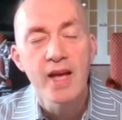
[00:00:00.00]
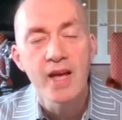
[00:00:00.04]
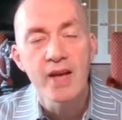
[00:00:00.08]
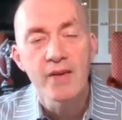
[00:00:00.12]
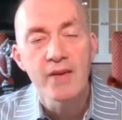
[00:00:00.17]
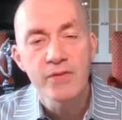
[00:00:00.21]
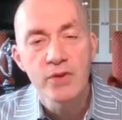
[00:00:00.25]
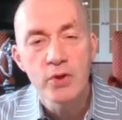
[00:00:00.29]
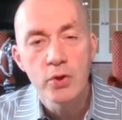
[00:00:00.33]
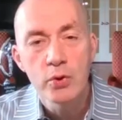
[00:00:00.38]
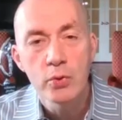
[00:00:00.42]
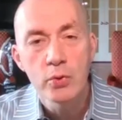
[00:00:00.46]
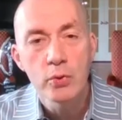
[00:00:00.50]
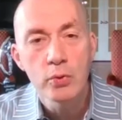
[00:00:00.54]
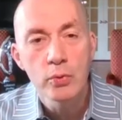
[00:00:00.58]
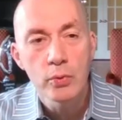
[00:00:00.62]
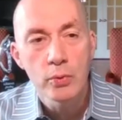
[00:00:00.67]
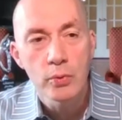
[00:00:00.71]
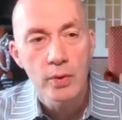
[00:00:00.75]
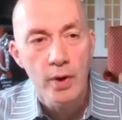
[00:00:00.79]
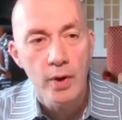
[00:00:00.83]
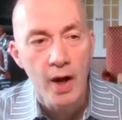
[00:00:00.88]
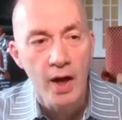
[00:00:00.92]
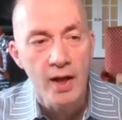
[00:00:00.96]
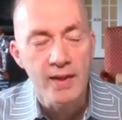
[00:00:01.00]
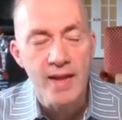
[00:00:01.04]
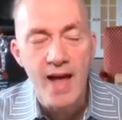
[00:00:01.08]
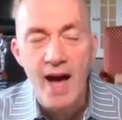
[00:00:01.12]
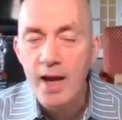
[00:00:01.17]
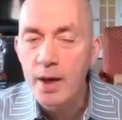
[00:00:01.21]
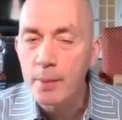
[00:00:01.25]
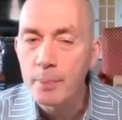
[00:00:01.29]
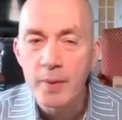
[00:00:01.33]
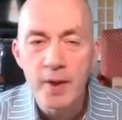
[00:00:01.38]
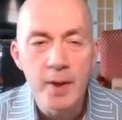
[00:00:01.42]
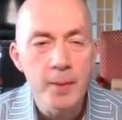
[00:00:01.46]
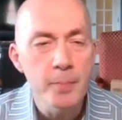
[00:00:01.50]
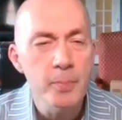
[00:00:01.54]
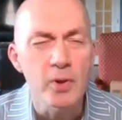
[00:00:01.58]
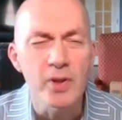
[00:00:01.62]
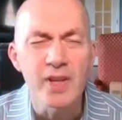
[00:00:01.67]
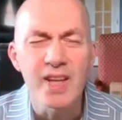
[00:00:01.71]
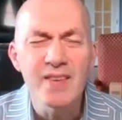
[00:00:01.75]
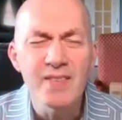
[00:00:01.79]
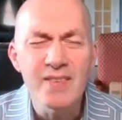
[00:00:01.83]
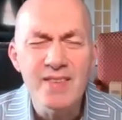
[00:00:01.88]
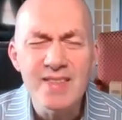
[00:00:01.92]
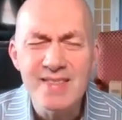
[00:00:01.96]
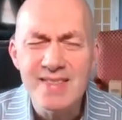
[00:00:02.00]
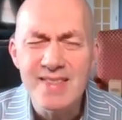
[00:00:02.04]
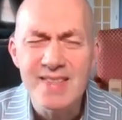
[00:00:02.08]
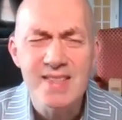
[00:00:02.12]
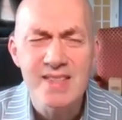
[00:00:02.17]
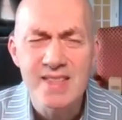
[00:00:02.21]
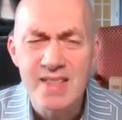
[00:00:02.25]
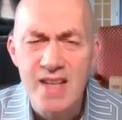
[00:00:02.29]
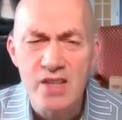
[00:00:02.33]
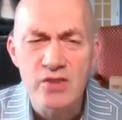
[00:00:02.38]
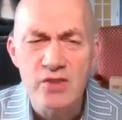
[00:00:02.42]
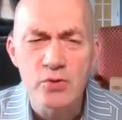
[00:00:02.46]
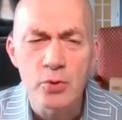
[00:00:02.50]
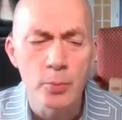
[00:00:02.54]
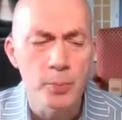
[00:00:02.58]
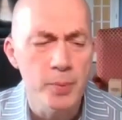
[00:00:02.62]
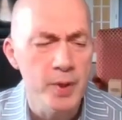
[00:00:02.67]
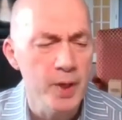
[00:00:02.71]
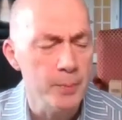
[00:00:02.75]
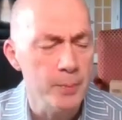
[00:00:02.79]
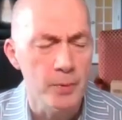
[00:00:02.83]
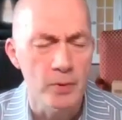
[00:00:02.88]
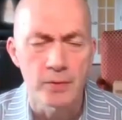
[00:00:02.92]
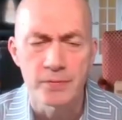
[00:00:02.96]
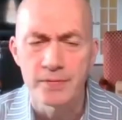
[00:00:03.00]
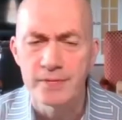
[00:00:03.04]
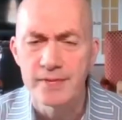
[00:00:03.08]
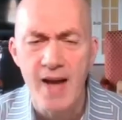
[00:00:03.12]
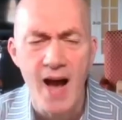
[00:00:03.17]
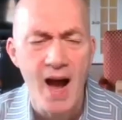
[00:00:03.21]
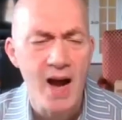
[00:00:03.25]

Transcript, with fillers: If you, a lot of people, even successful people,